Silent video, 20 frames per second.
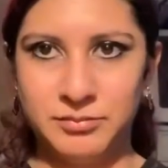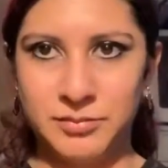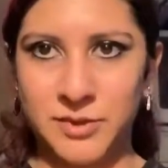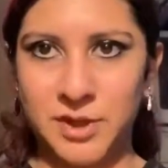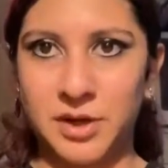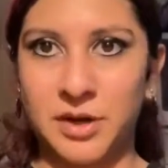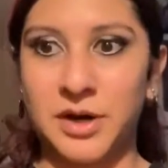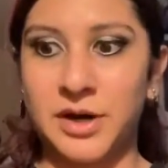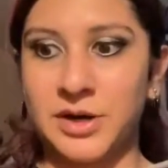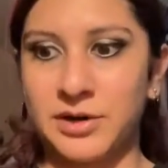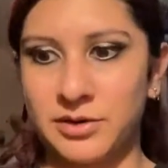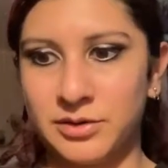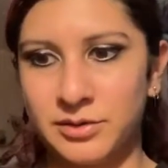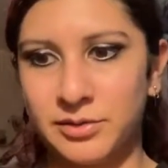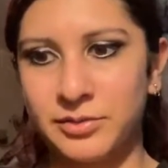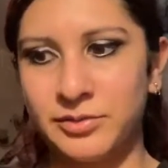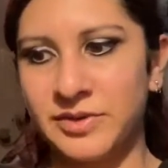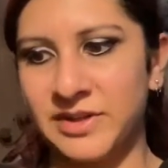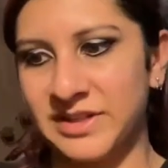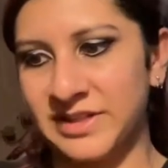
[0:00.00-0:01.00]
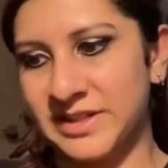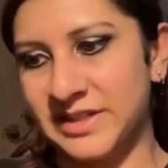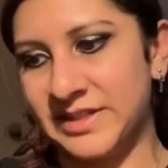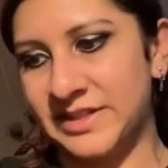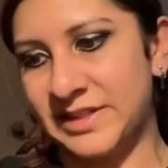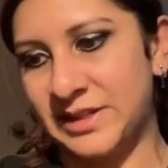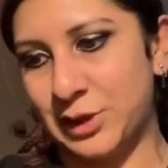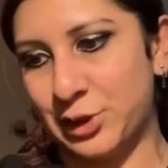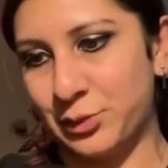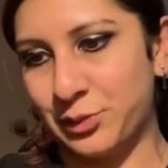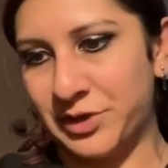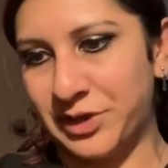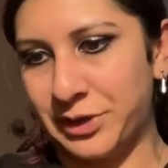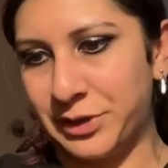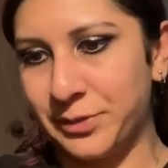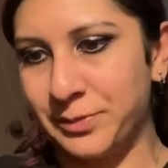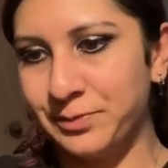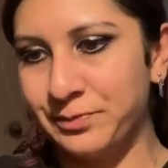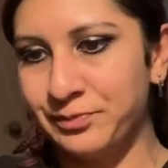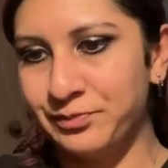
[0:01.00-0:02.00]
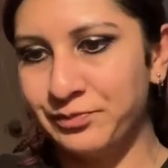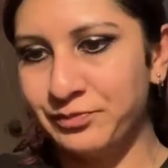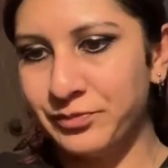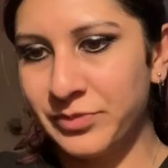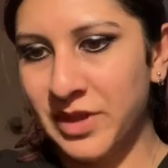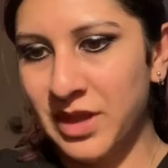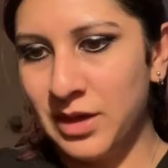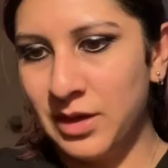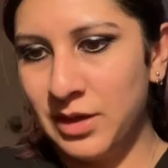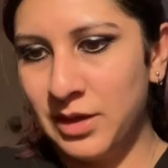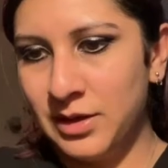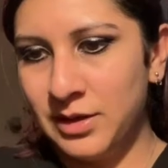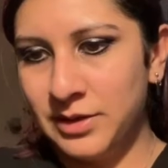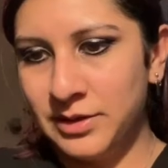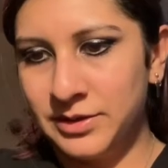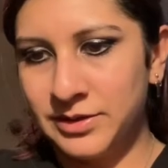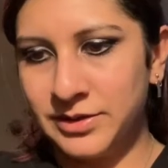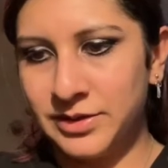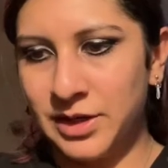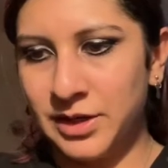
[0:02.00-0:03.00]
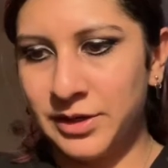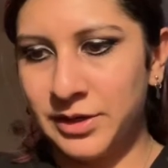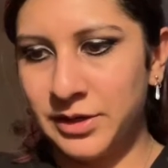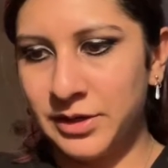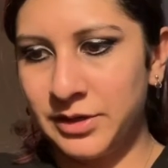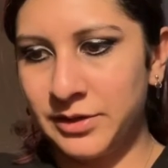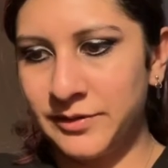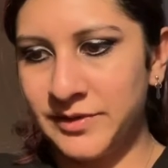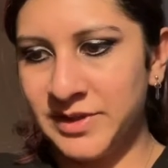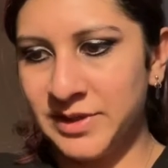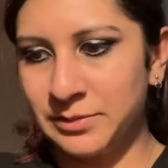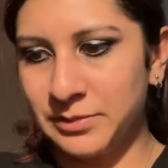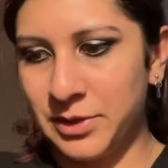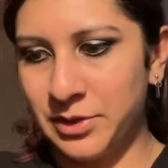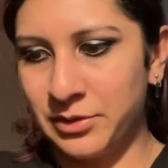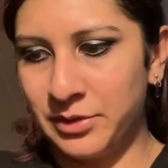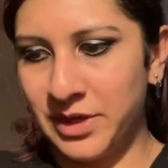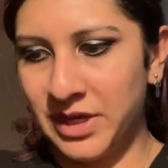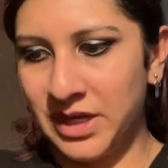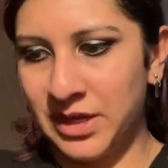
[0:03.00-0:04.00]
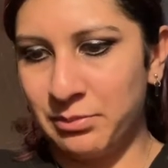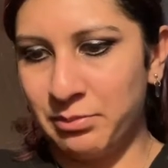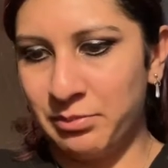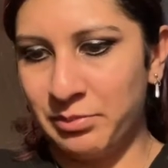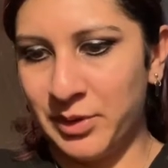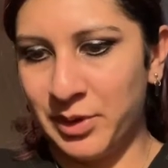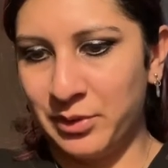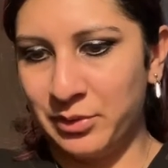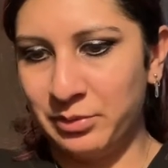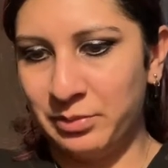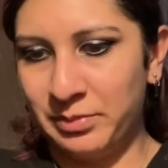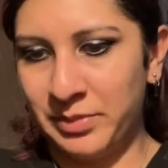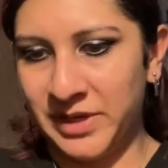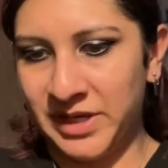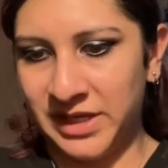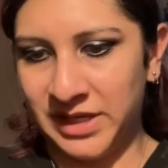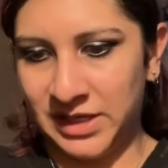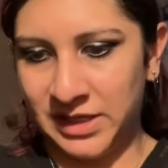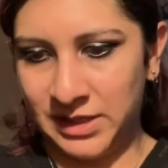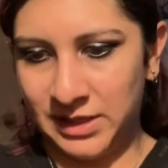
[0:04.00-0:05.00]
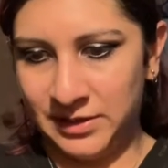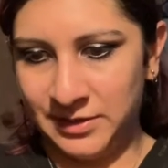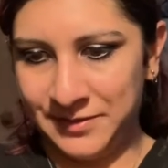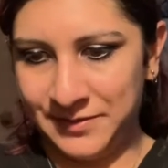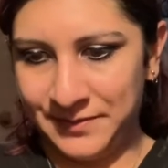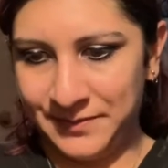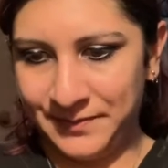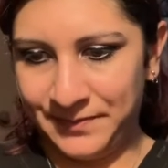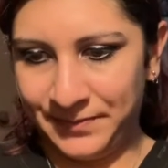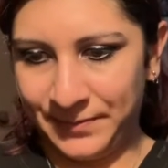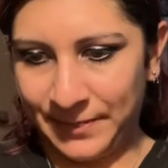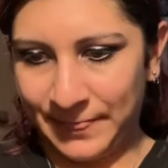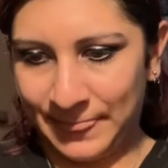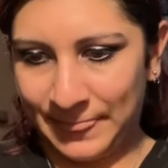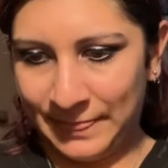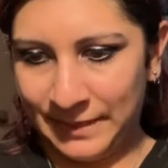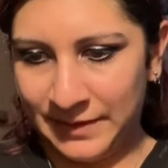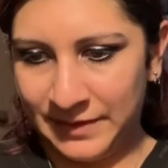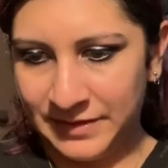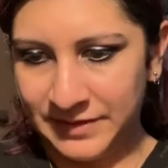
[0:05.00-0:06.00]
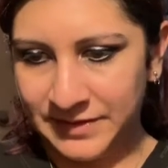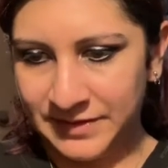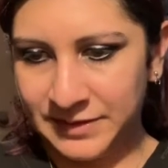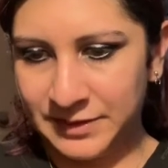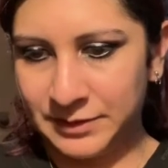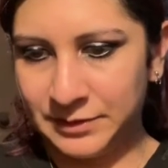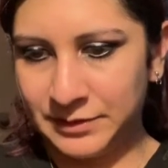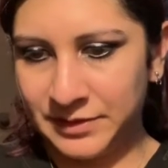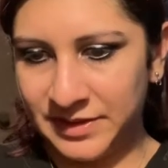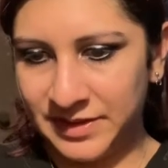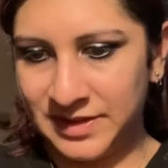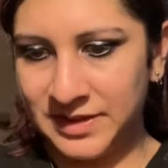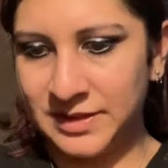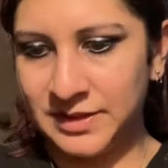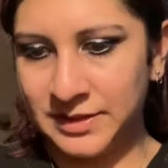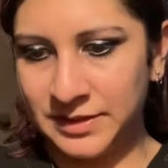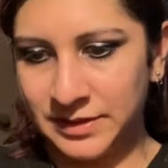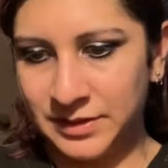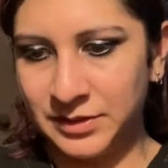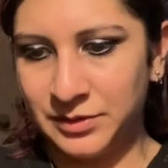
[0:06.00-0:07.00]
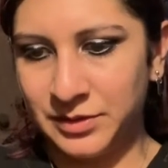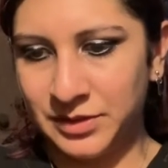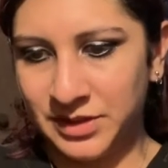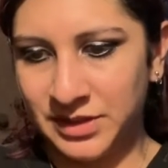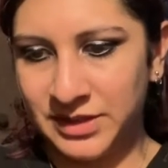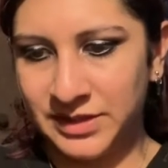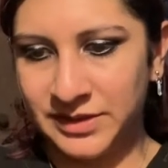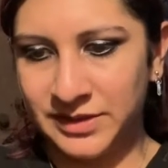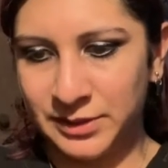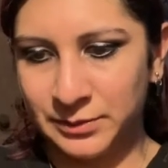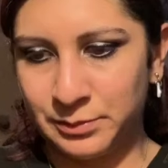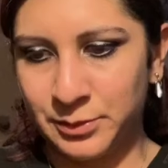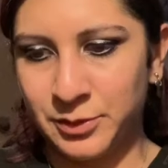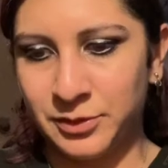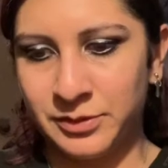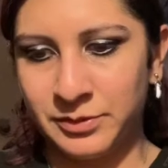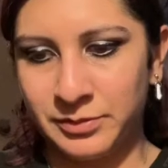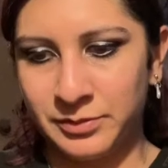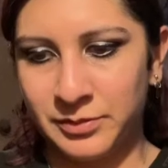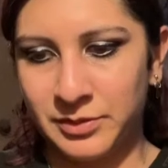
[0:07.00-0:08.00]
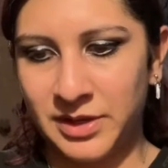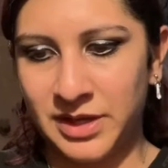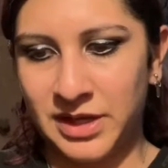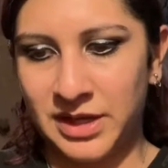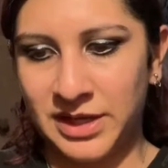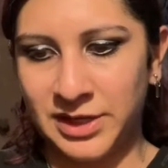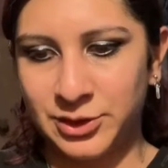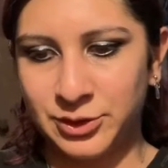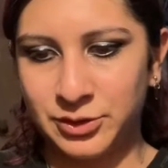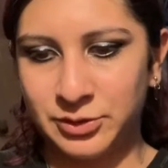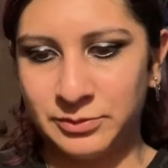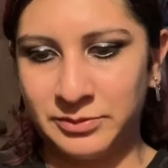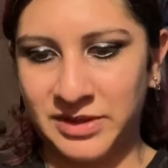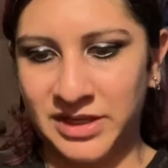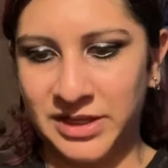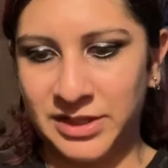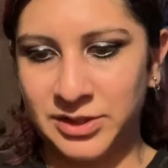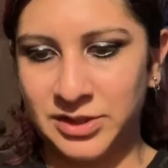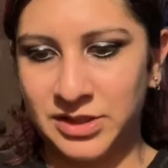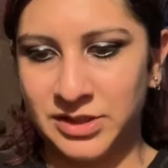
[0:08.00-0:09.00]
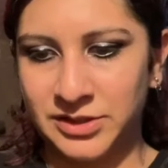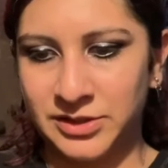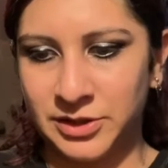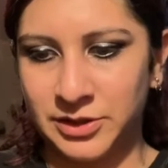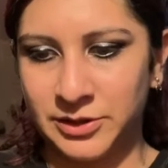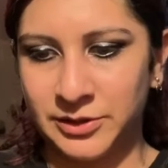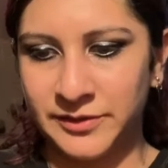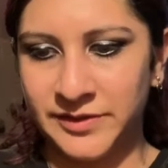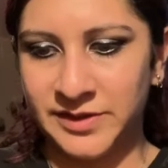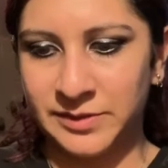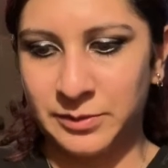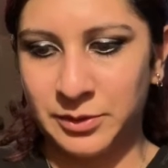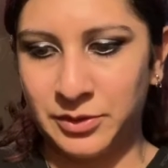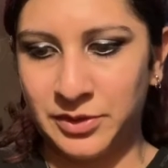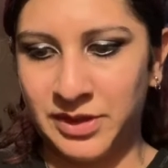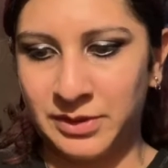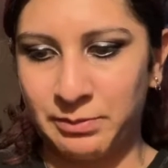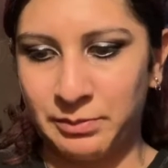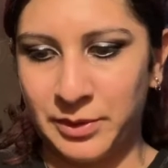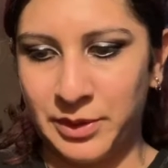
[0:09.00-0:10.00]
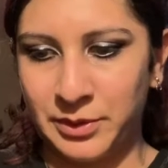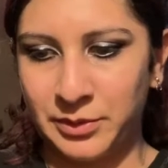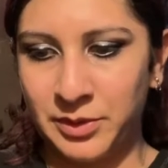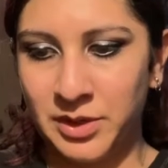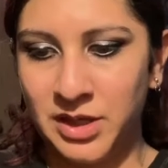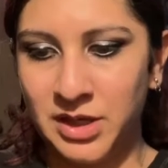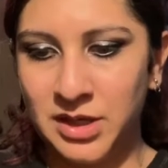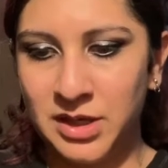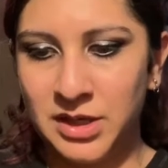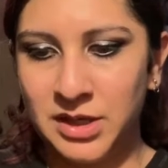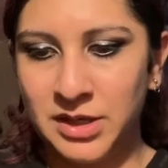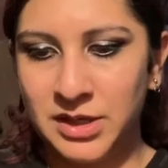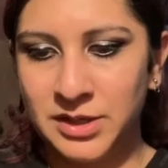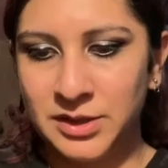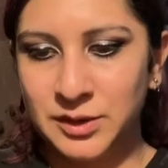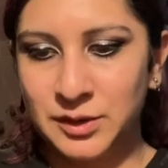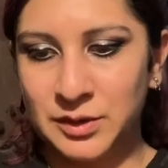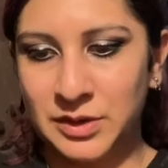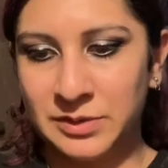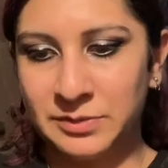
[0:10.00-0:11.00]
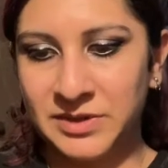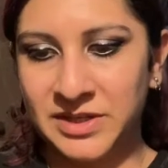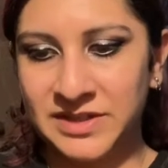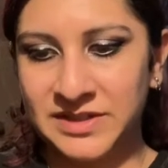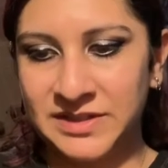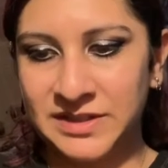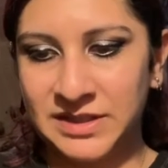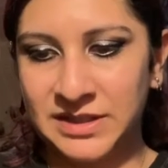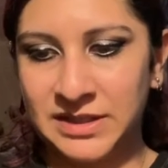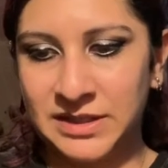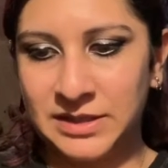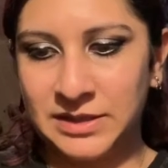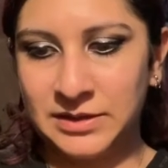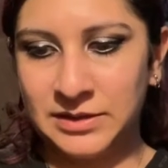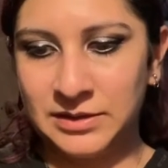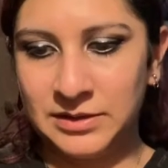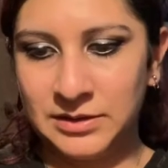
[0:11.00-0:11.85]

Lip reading: card that says, "Dear Reader, Daughter of Smoke and Bone Pin." So this is, you could answer both Angel Mage and Daughter of Smoke and Bone. So I'm guessing